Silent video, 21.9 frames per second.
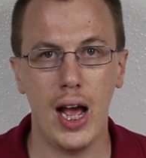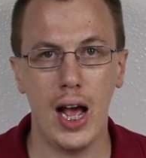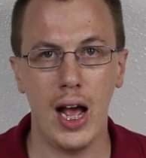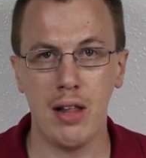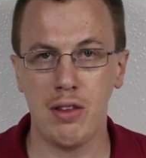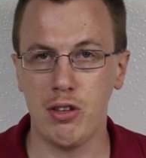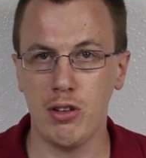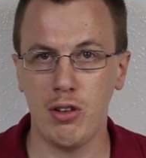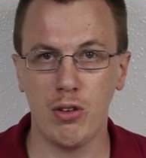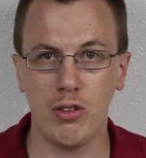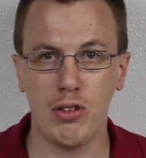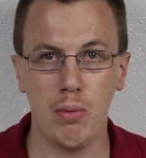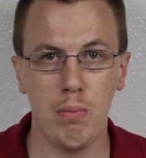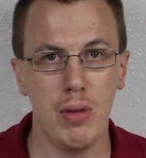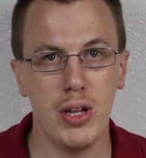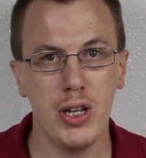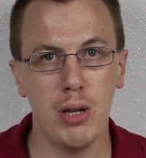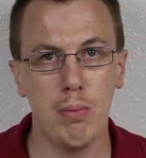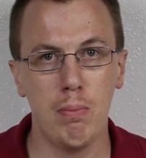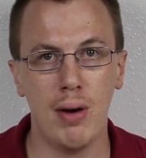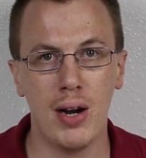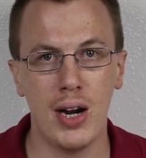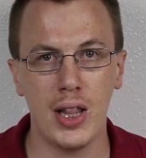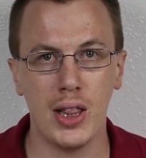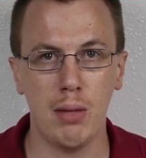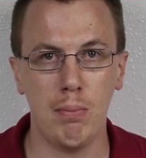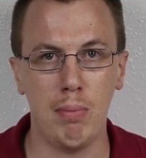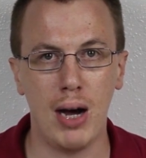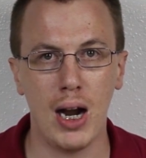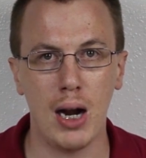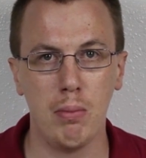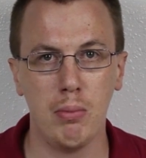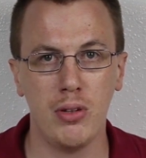and so there's a menu button at the
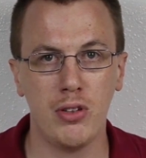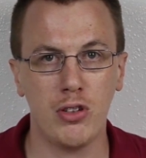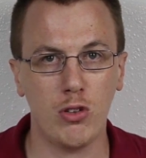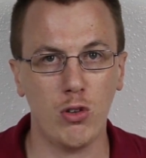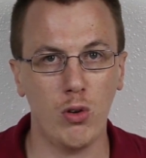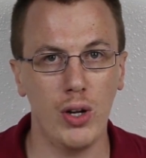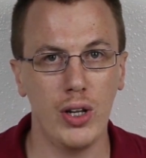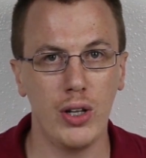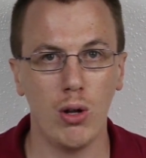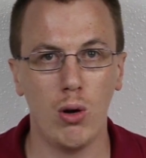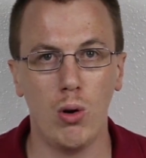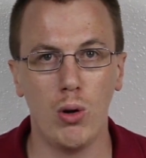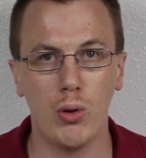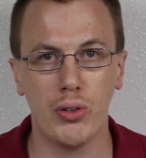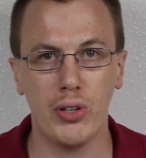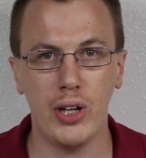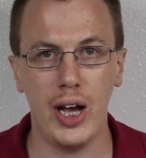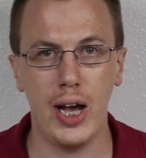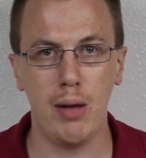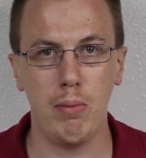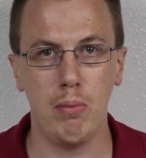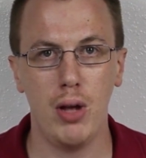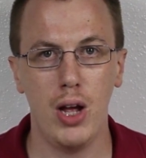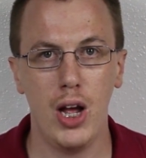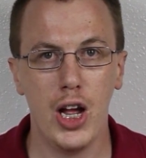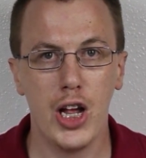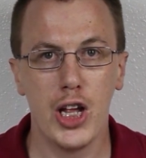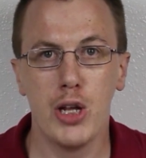bottom of the screen the whole time.